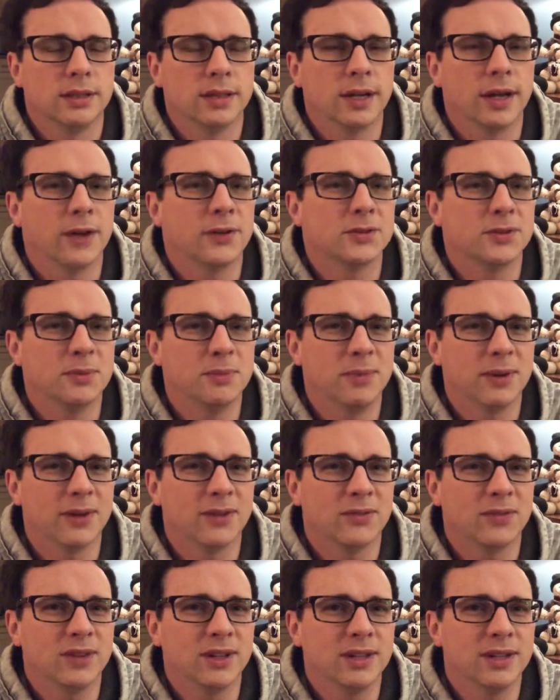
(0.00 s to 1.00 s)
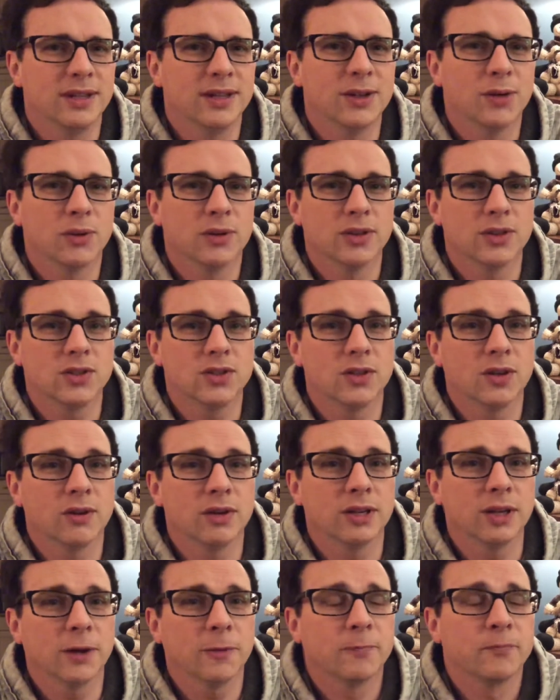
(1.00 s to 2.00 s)
in bare feet. You know where this is going
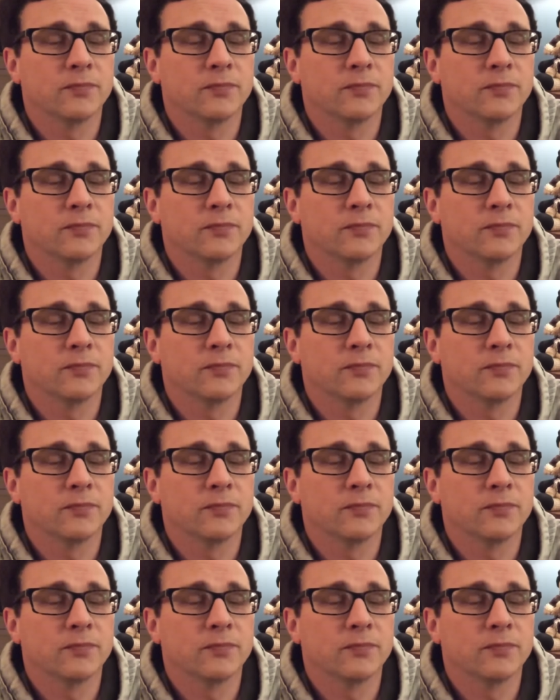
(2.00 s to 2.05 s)
now.